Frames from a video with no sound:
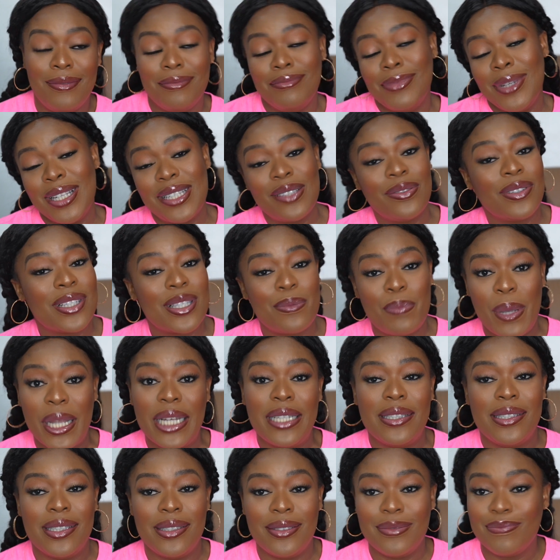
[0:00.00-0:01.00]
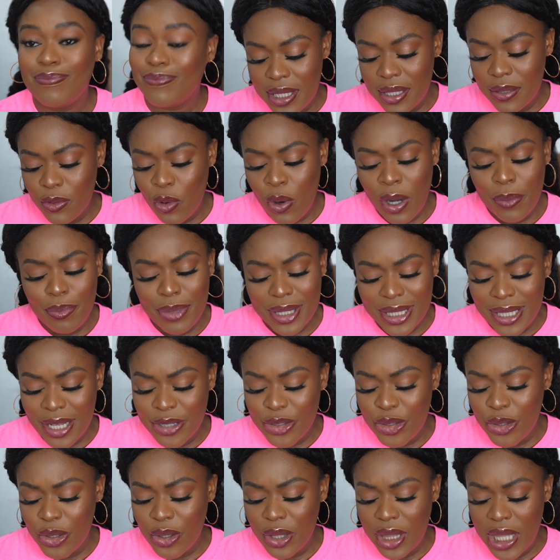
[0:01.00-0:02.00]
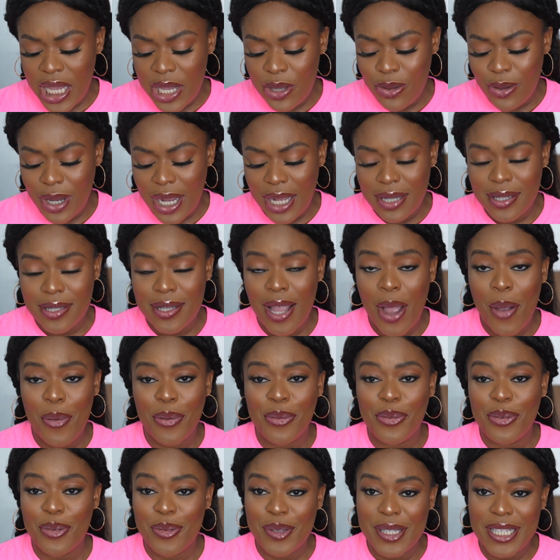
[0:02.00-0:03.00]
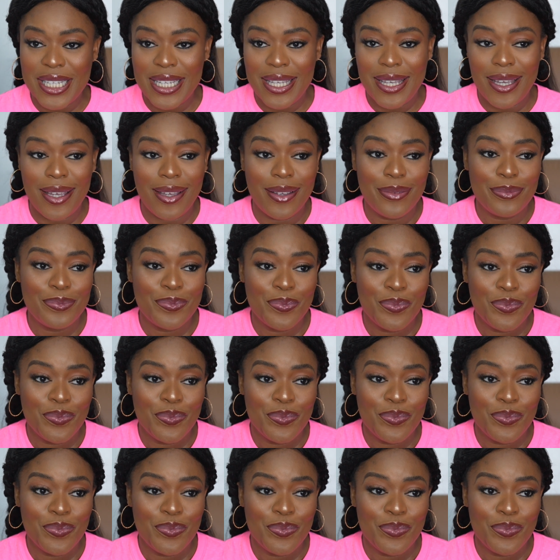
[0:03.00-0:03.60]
is for spending. What business do you think you can start with 50K?